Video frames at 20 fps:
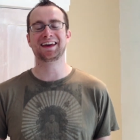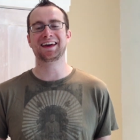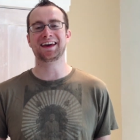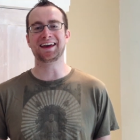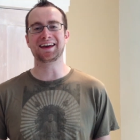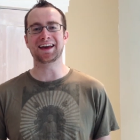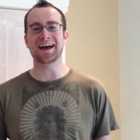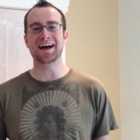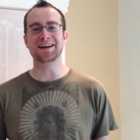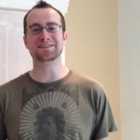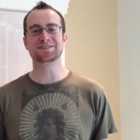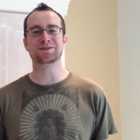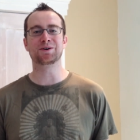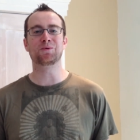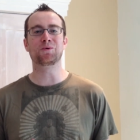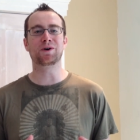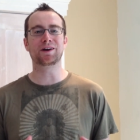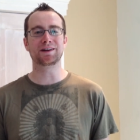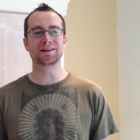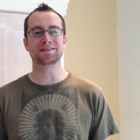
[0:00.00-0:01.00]
Hey guys, so I
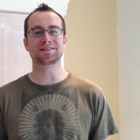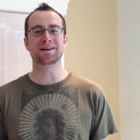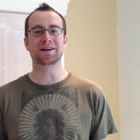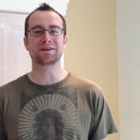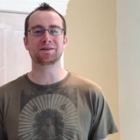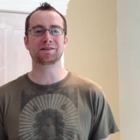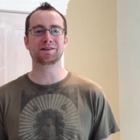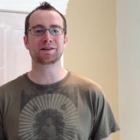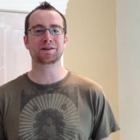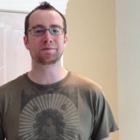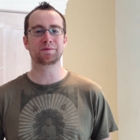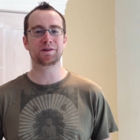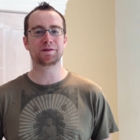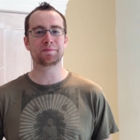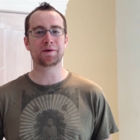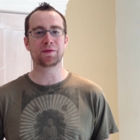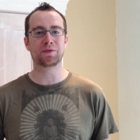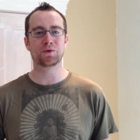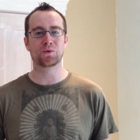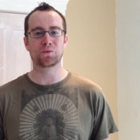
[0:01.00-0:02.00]
wanted to tell you a little bit
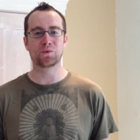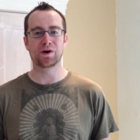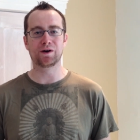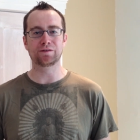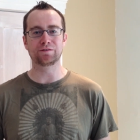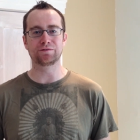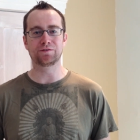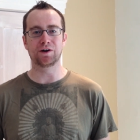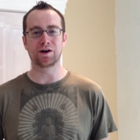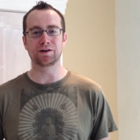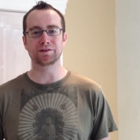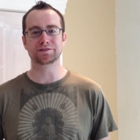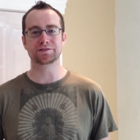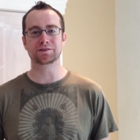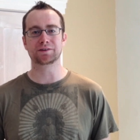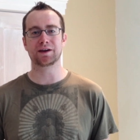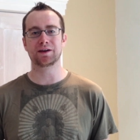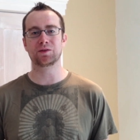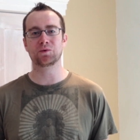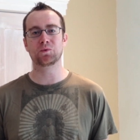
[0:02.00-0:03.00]
about the Wealth Vault.
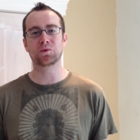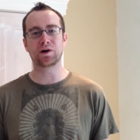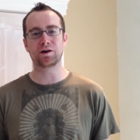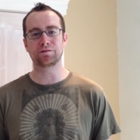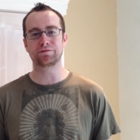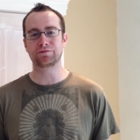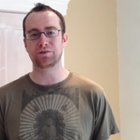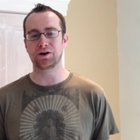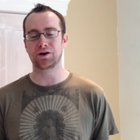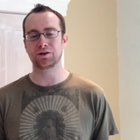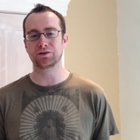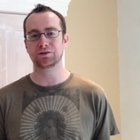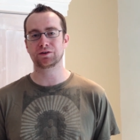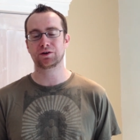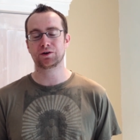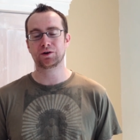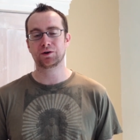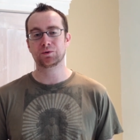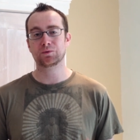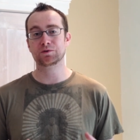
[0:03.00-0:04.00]
Okay, the Wealth Vault
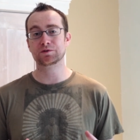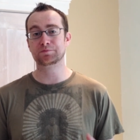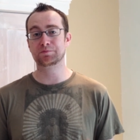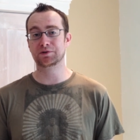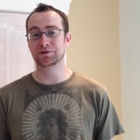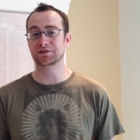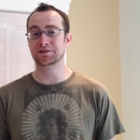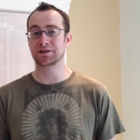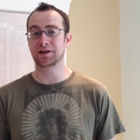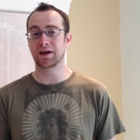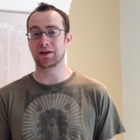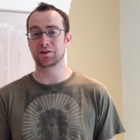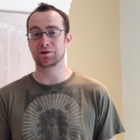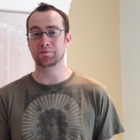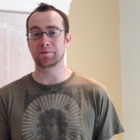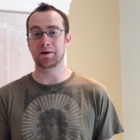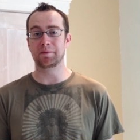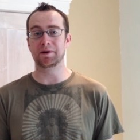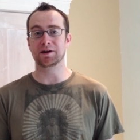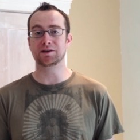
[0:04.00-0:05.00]
was put together
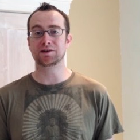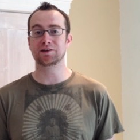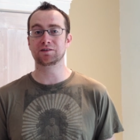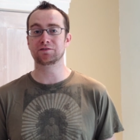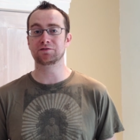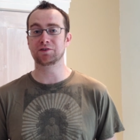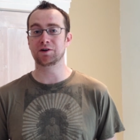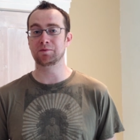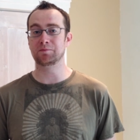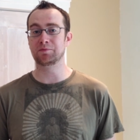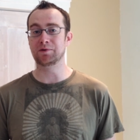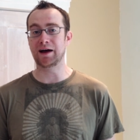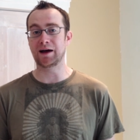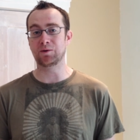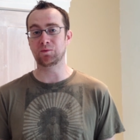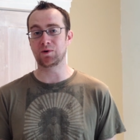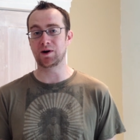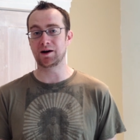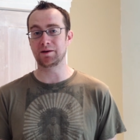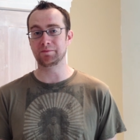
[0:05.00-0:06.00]
by my good friend
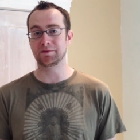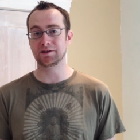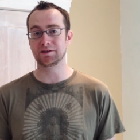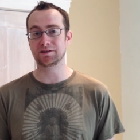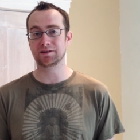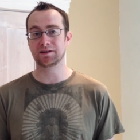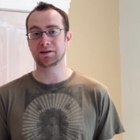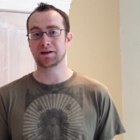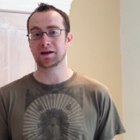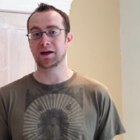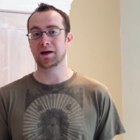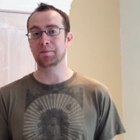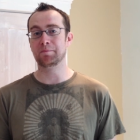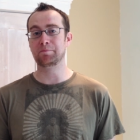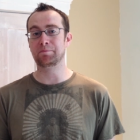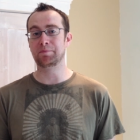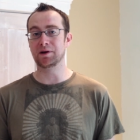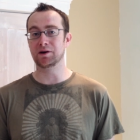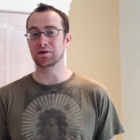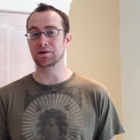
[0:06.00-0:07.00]
Brad Wajnman and
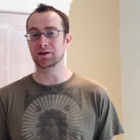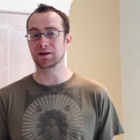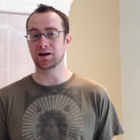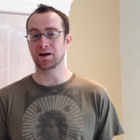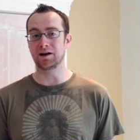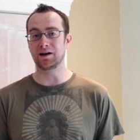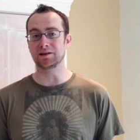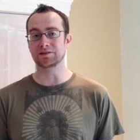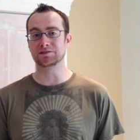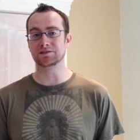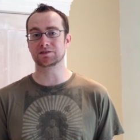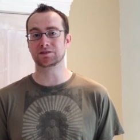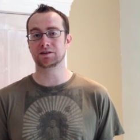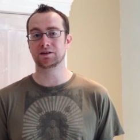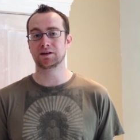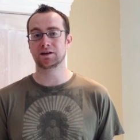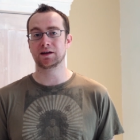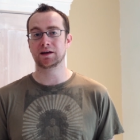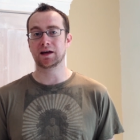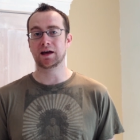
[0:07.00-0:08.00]
Barry Goss.
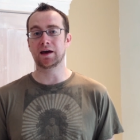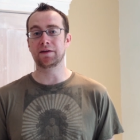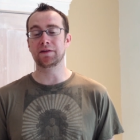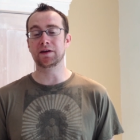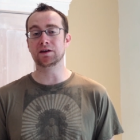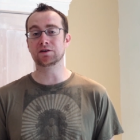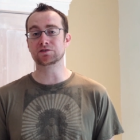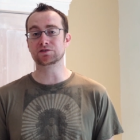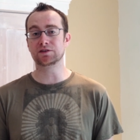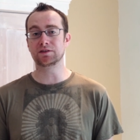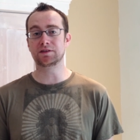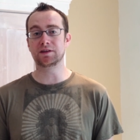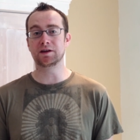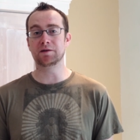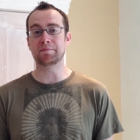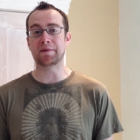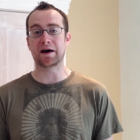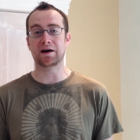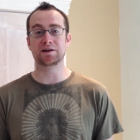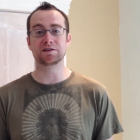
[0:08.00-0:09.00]
And the interesting thing
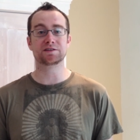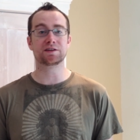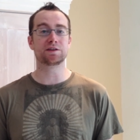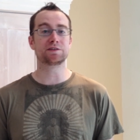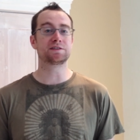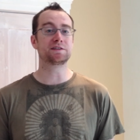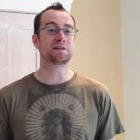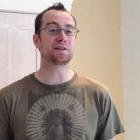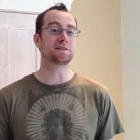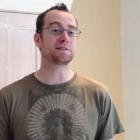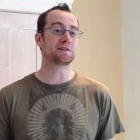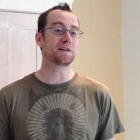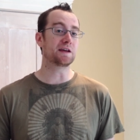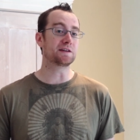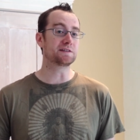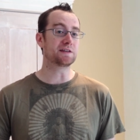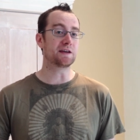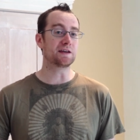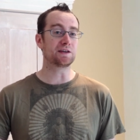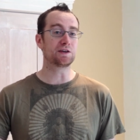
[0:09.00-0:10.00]
about it is that they
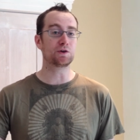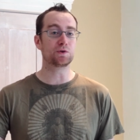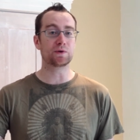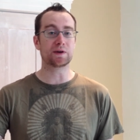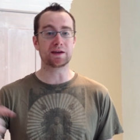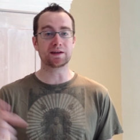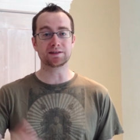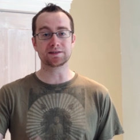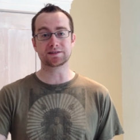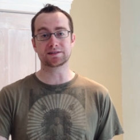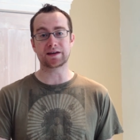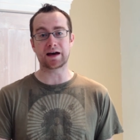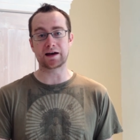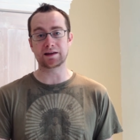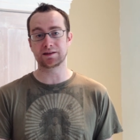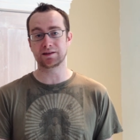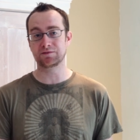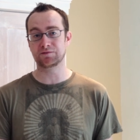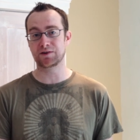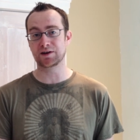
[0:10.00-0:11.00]
take you inside
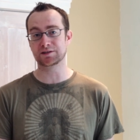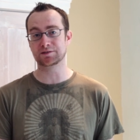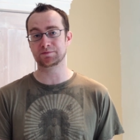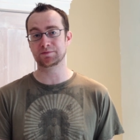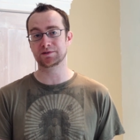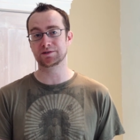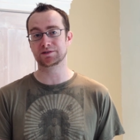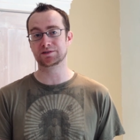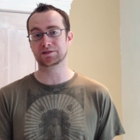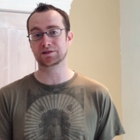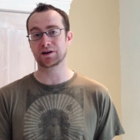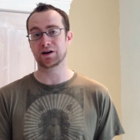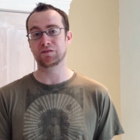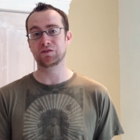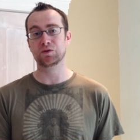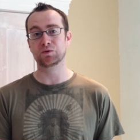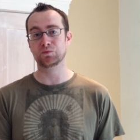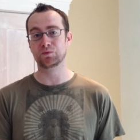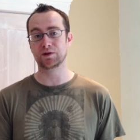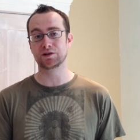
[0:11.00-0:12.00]
the investments of
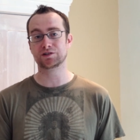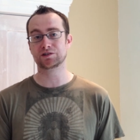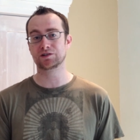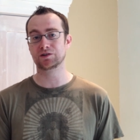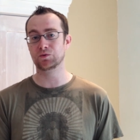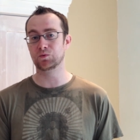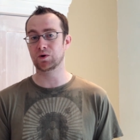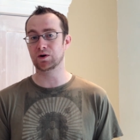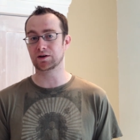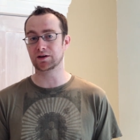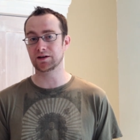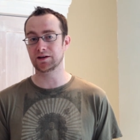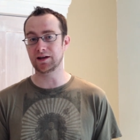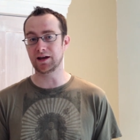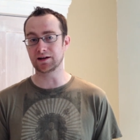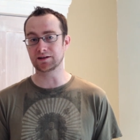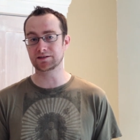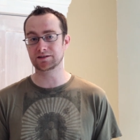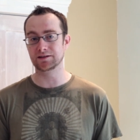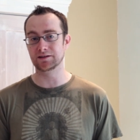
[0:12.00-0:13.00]
the rich and the
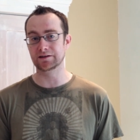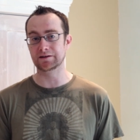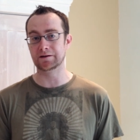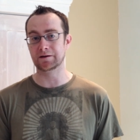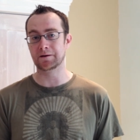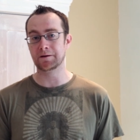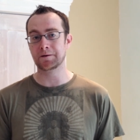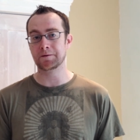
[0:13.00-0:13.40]
well-connected.